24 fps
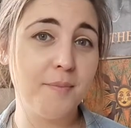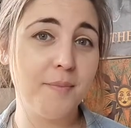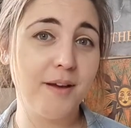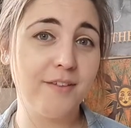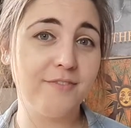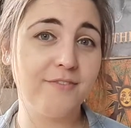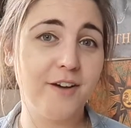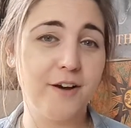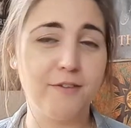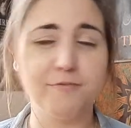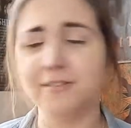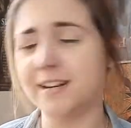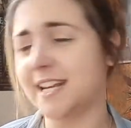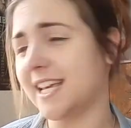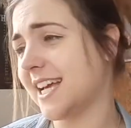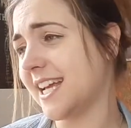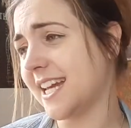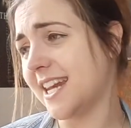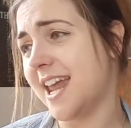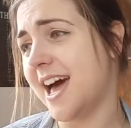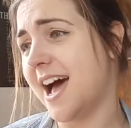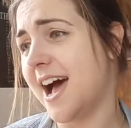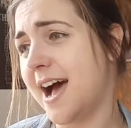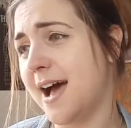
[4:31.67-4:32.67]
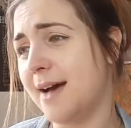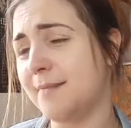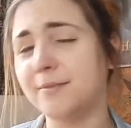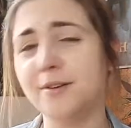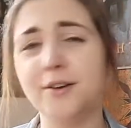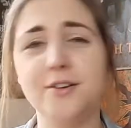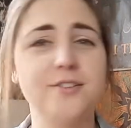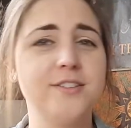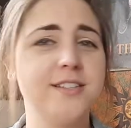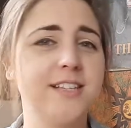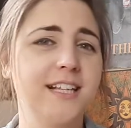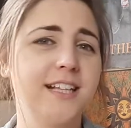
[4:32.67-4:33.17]
I felt really glam.
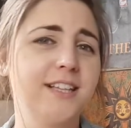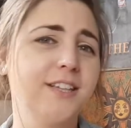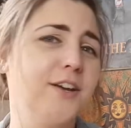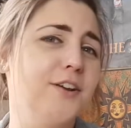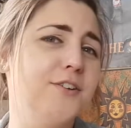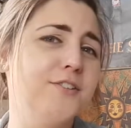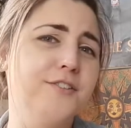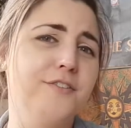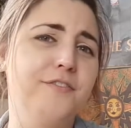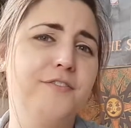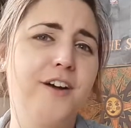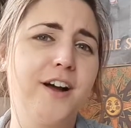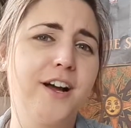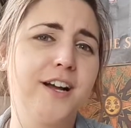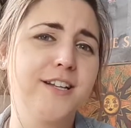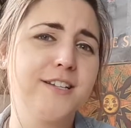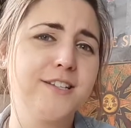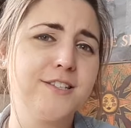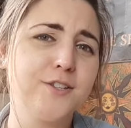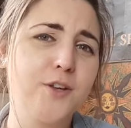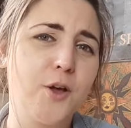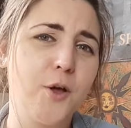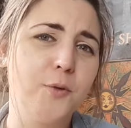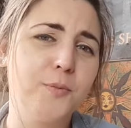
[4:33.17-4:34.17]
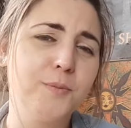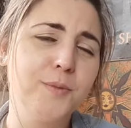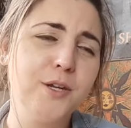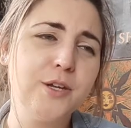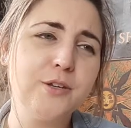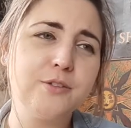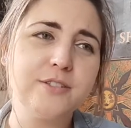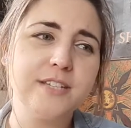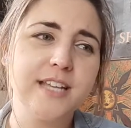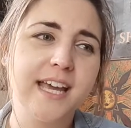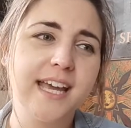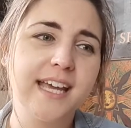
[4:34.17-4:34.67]
Got to sing loads of funk and soul
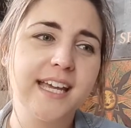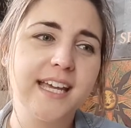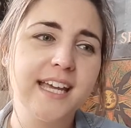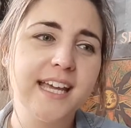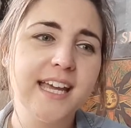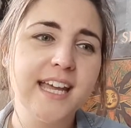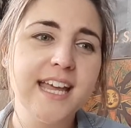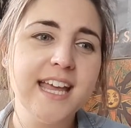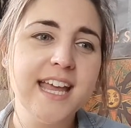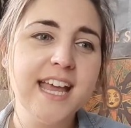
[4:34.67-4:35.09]
music.